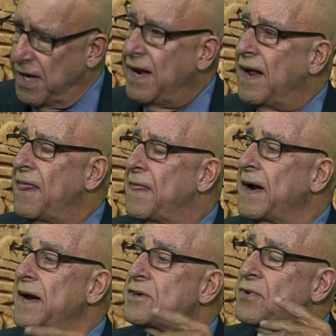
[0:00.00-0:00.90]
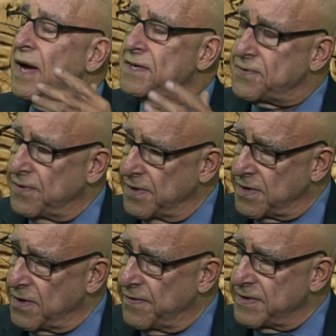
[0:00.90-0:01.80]
Then I transferred to
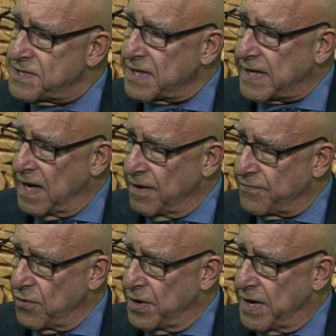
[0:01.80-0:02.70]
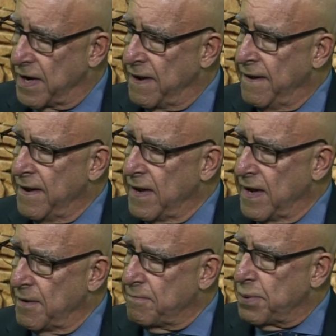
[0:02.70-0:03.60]
the University of California
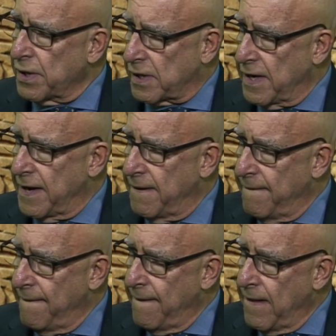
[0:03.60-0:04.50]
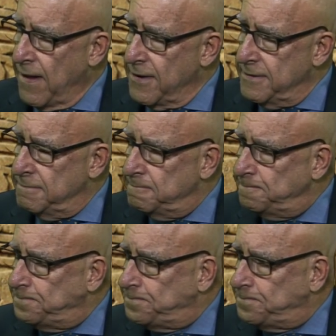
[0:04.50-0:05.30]
at Berkeley. Was that at the time?